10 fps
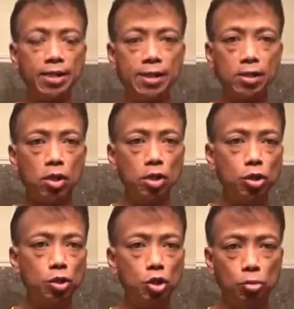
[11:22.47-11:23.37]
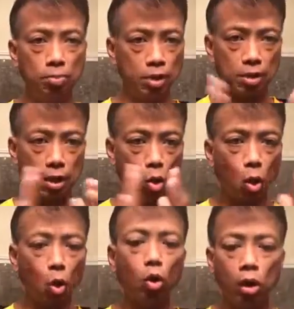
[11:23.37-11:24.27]
this on YouTube. There's a
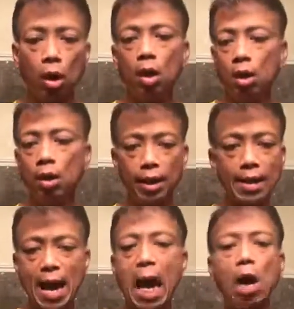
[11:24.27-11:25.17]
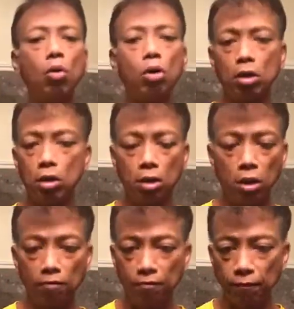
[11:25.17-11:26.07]
whole like hour
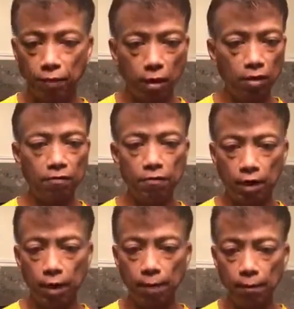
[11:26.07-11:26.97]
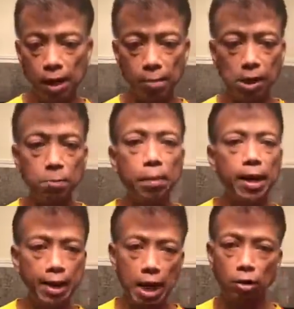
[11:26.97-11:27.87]
of him
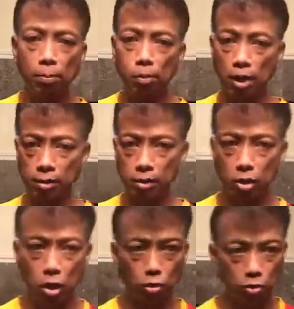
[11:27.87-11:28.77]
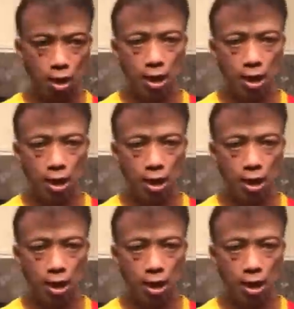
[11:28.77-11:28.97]
explaining how the process goes.